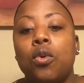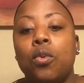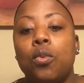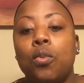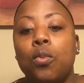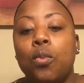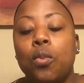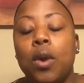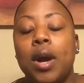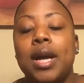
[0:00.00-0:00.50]

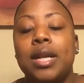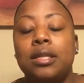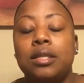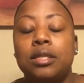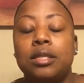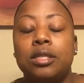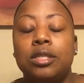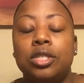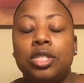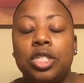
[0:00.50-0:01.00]
what
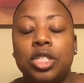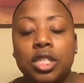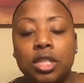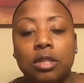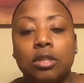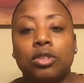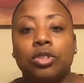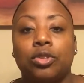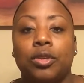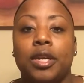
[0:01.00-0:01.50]

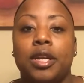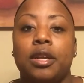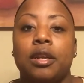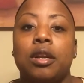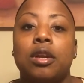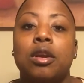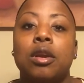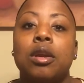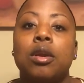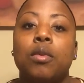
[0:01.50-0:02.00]

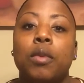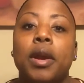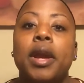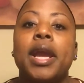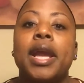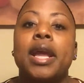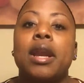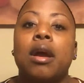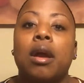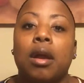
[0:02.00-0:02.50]
children were
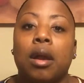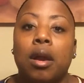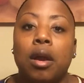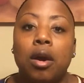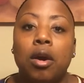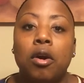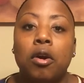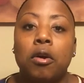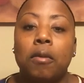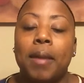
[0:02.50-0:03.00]
in our
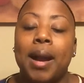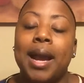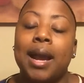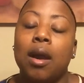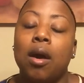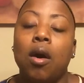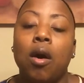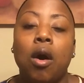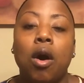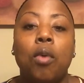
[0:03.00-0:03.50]
home, I
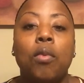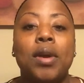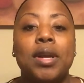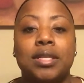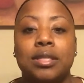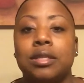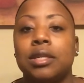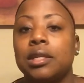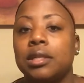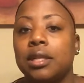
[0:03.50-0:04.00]

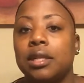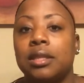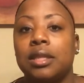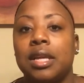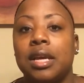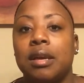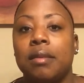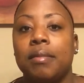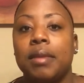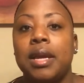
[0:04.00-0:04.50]
always looked at
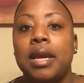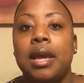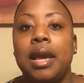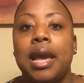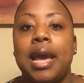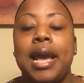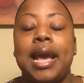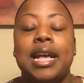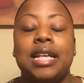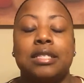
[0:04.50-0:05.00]
them
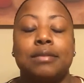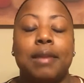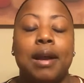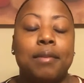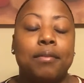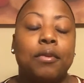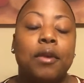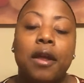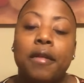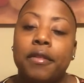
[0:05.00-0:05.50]
as my
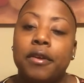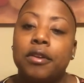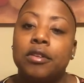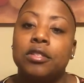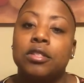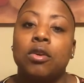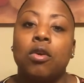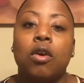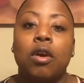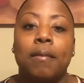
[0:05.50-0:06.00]

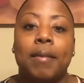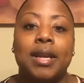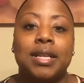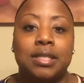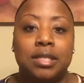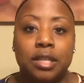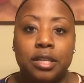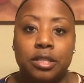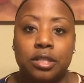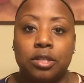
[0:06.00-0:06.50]
brothers or my
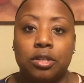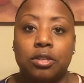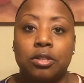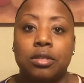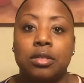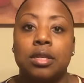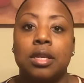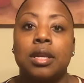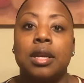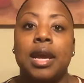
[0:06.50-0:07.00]

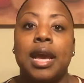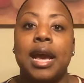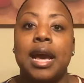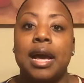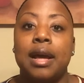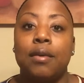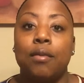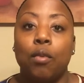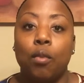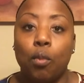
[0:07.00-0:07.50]
sisters
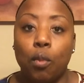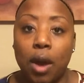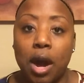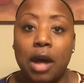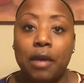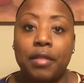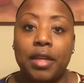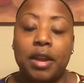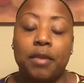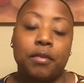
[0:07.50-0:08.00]

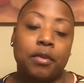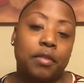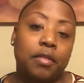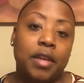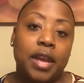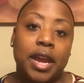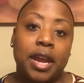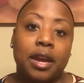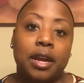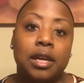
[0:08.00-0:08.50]
while they were
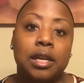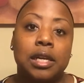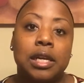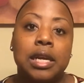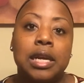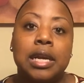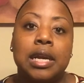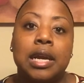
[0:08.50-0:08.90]
there.